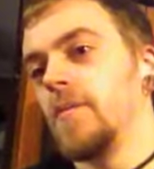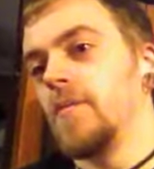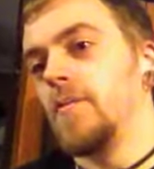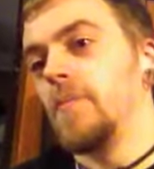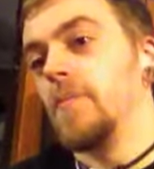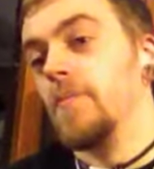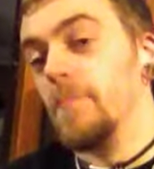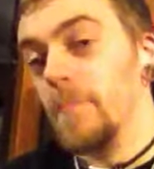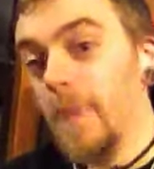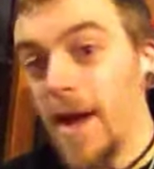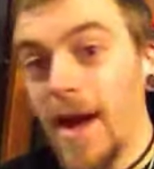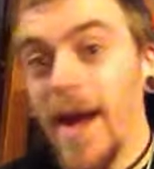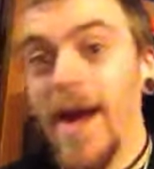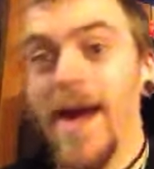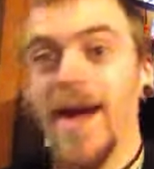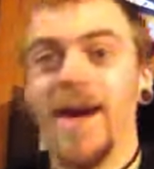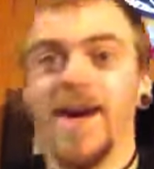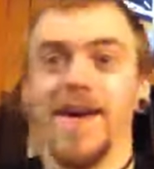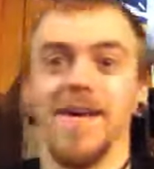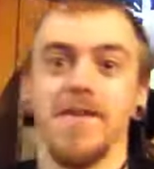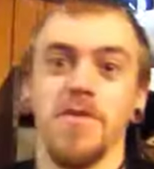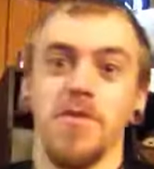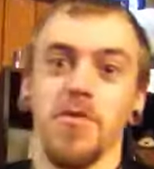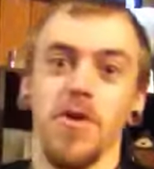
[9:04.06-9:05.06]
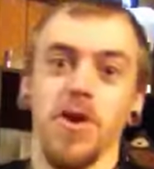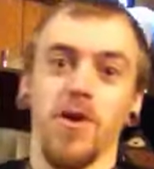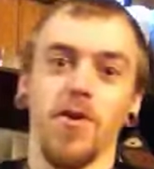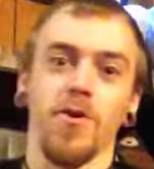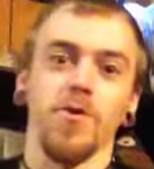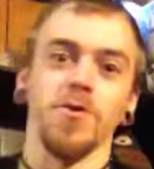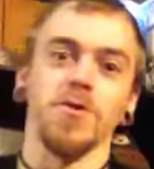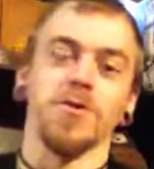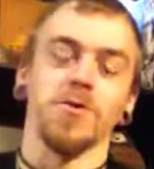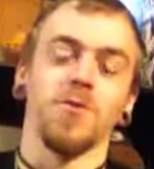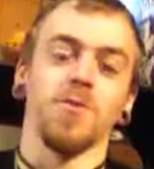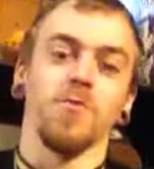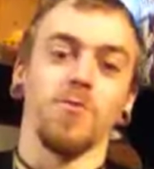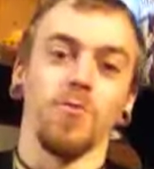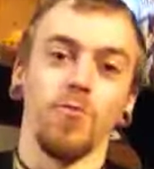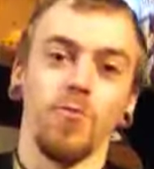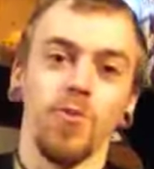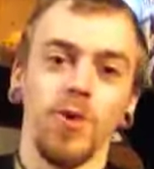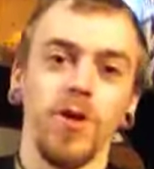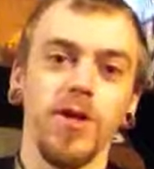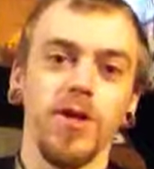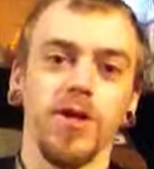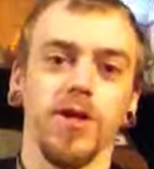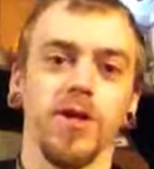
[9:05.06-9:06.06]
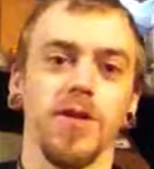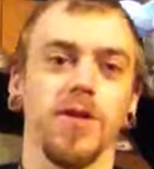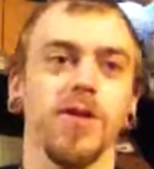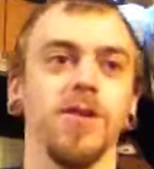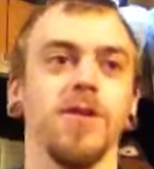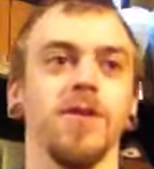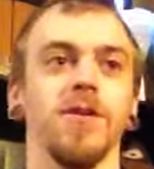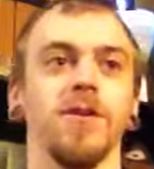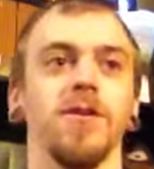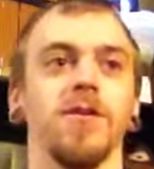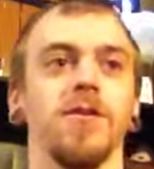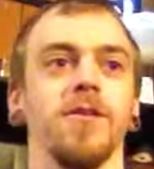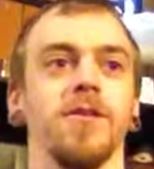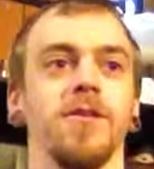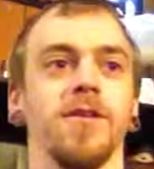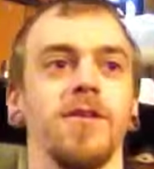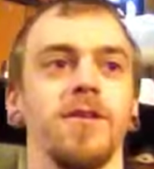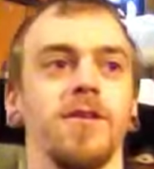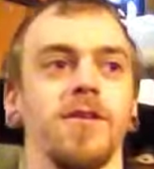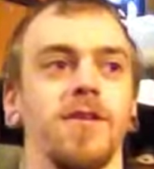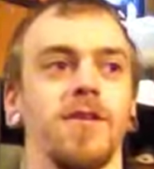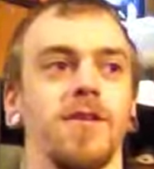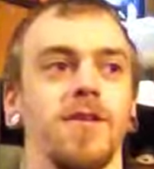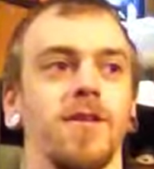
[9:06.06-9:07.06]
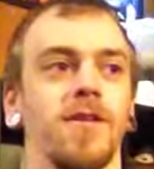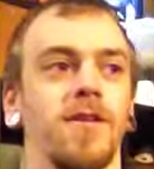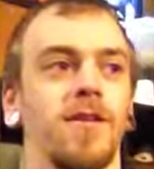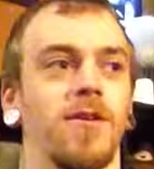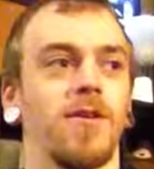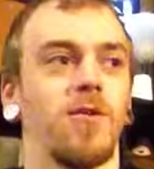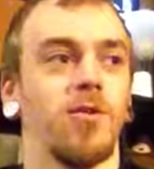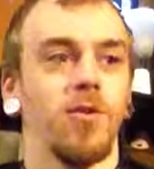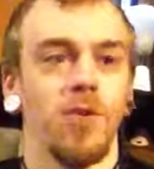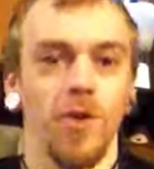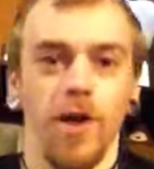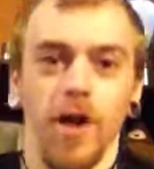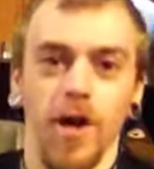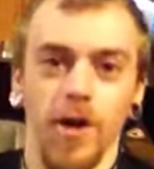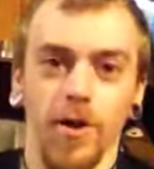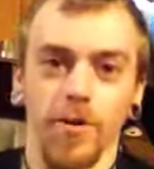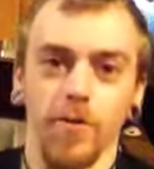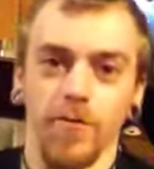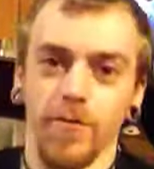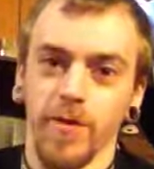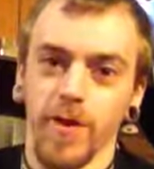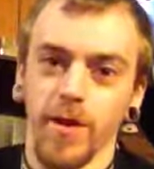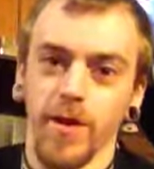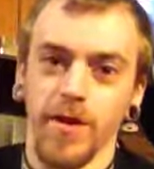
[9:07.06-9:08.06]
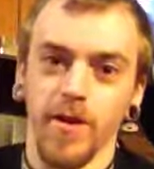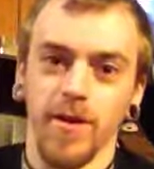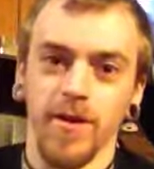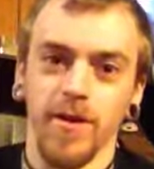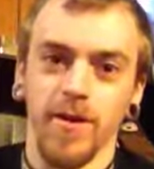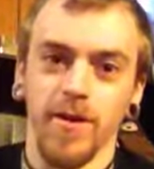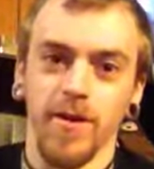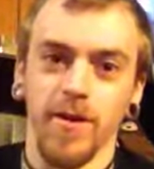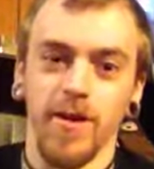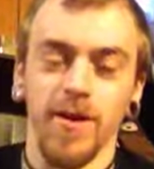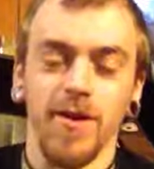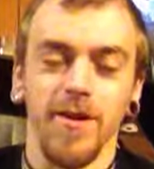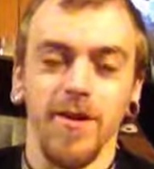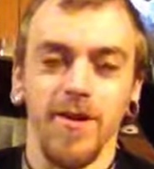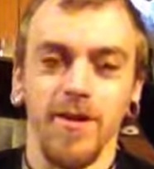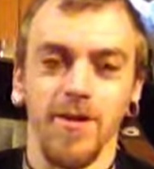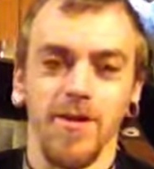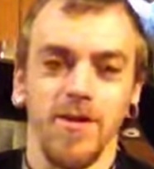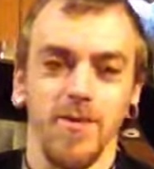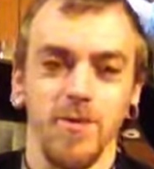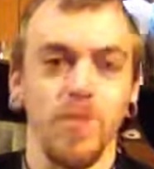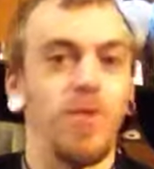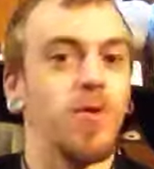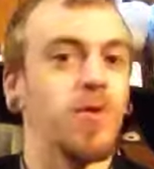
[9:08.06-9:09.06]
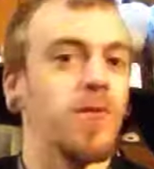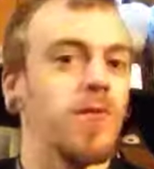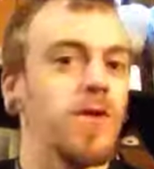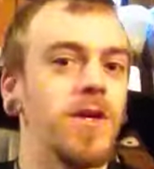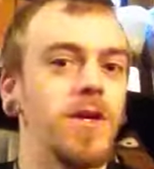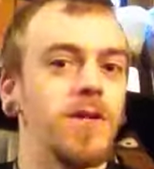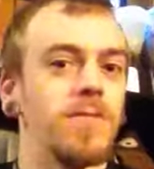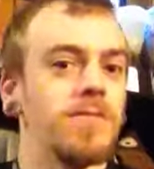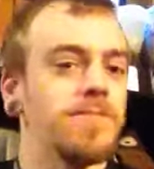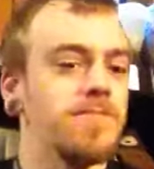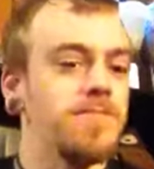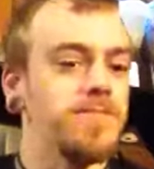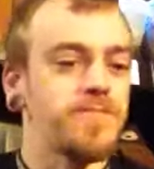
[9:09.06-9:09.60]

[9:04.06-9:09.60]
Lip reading: man, there are some really good choreography in this movie.